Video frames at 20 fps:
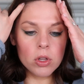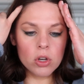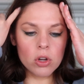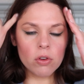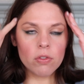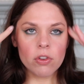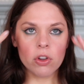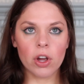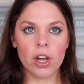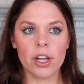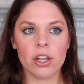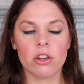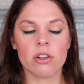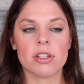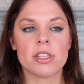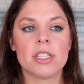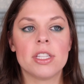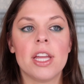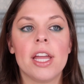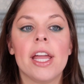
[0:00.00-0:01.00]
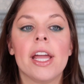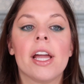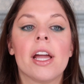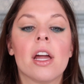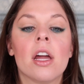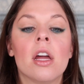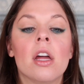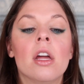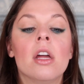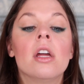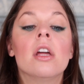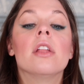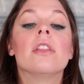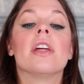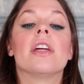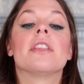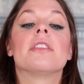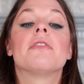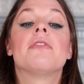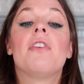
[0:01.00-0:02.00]
You know, if you're at your sink,
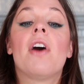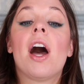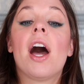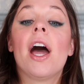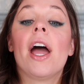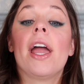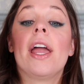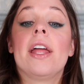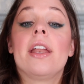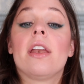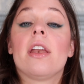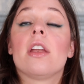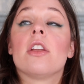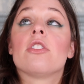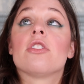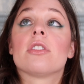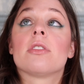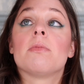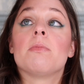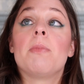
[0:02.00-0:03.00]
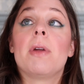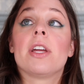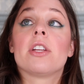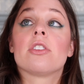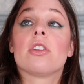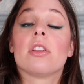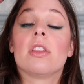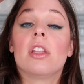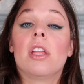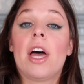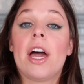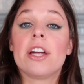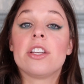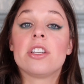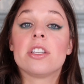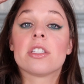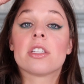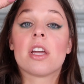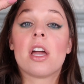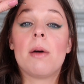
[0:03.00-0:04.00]
that's fine. Just make sure the
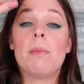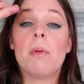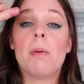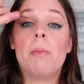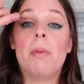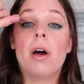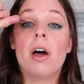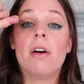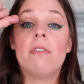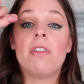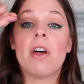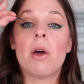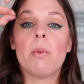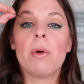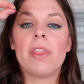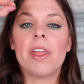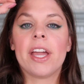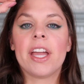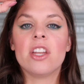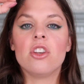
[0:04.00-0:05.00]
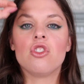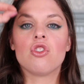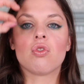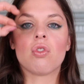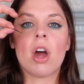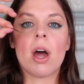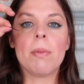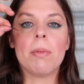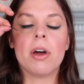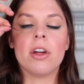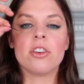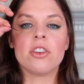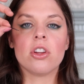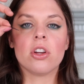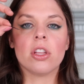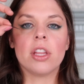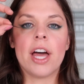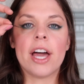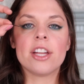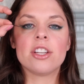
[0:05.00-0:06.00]
lashes come above. That way they can drop onto
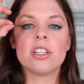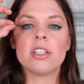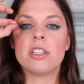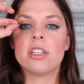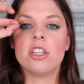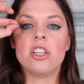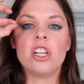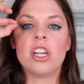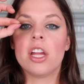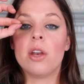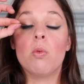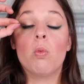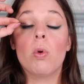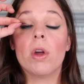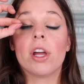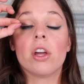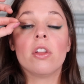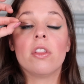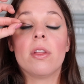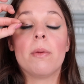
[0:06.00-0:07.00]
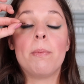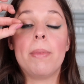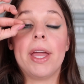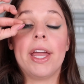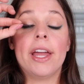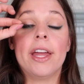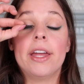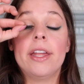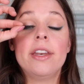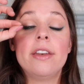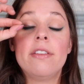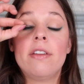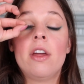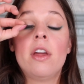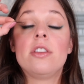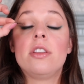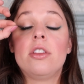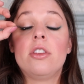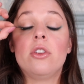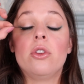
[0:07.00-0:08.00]
your lashes and you can wiggle the
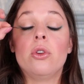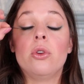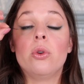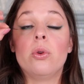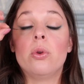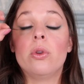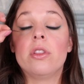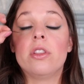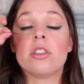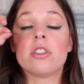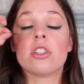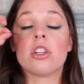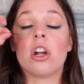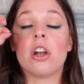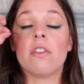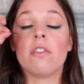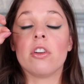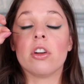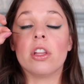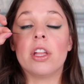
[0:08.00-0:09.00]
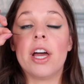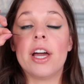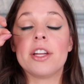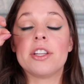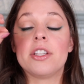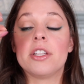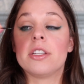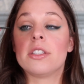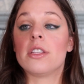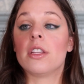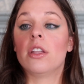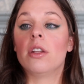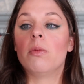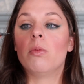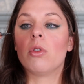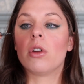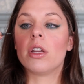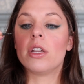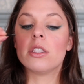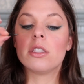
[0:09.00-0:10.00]
band to the start of your lashes a little
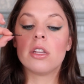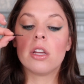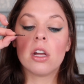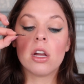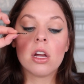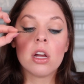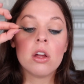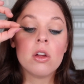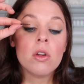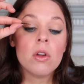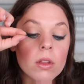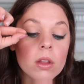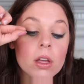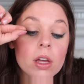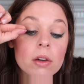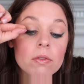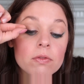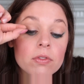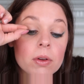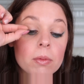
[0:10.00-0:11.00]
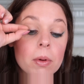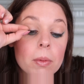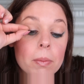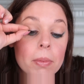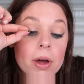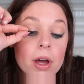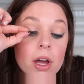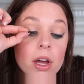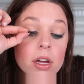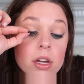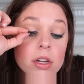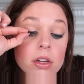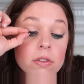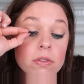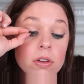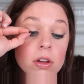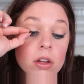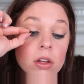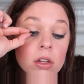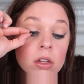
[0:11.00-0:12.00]
more easier. Come from
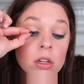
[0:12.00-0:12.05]
above.